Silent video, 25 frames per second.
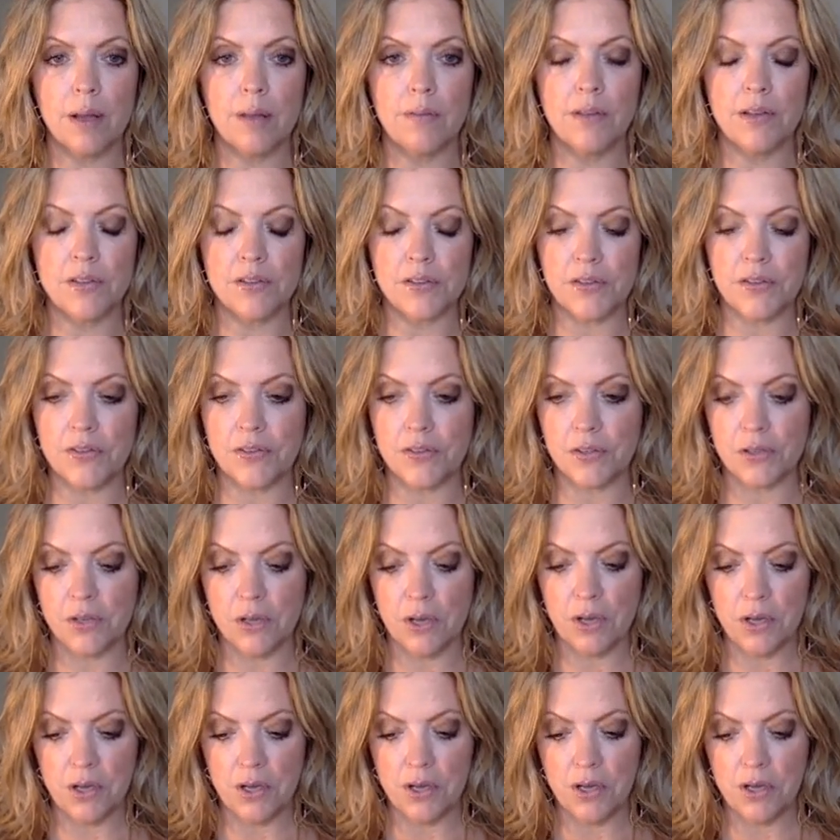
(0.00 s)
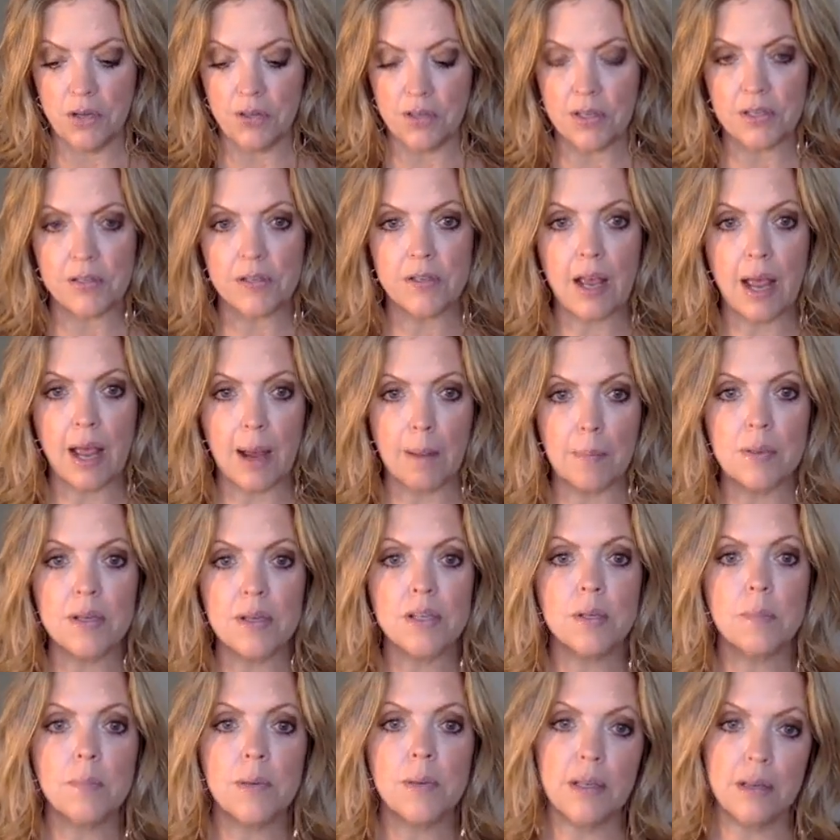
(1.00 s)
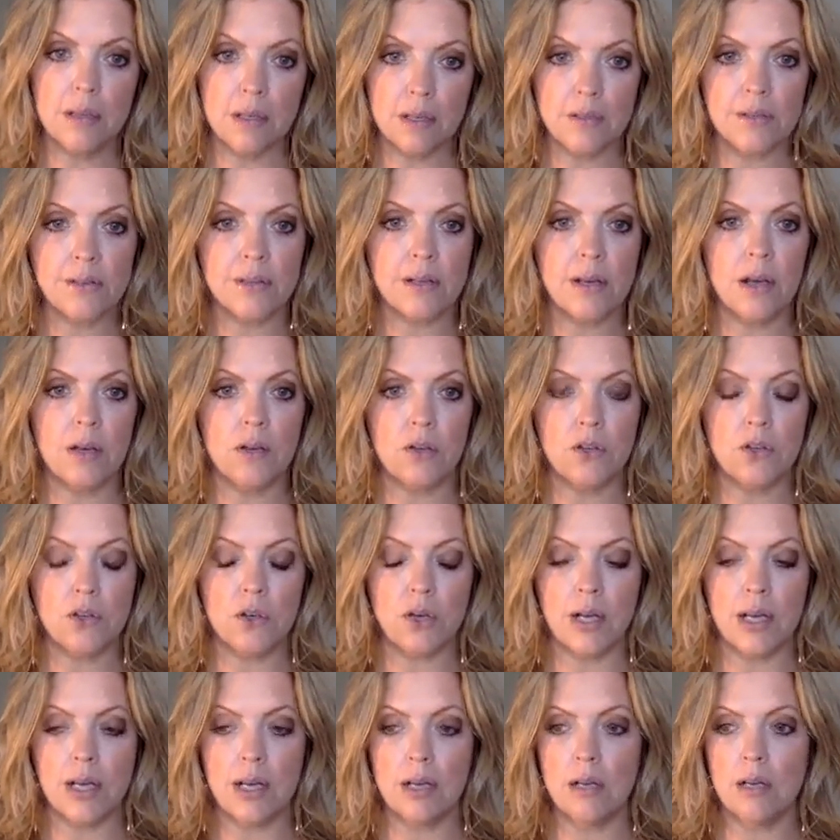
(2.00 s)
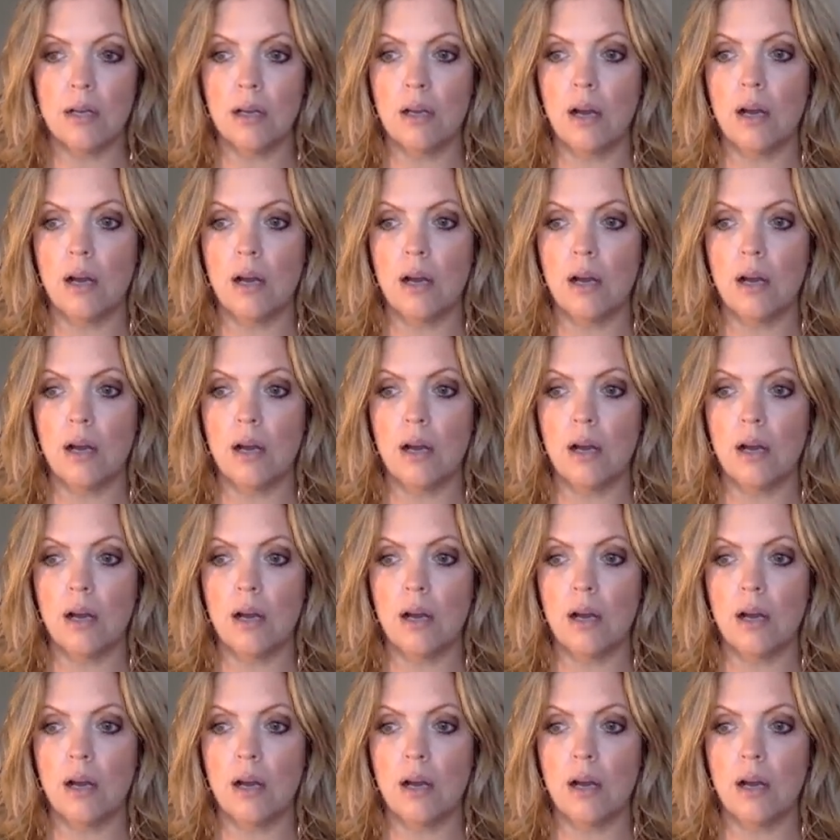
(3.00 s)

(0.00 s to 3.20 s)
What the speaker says: and this happens to be in this country,